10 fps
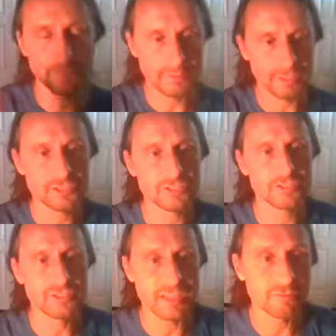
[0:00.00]
let's
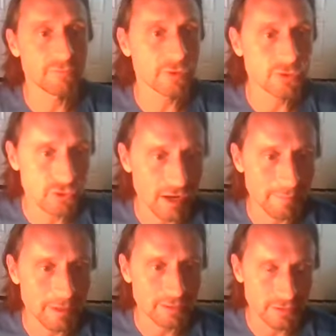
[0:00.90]
just say, first
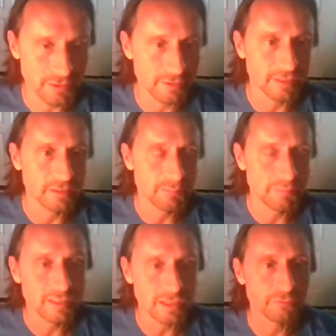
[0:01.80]
trimester, and be
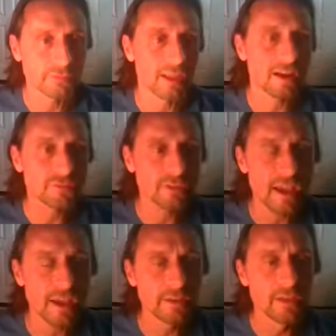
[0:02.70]
careful after that.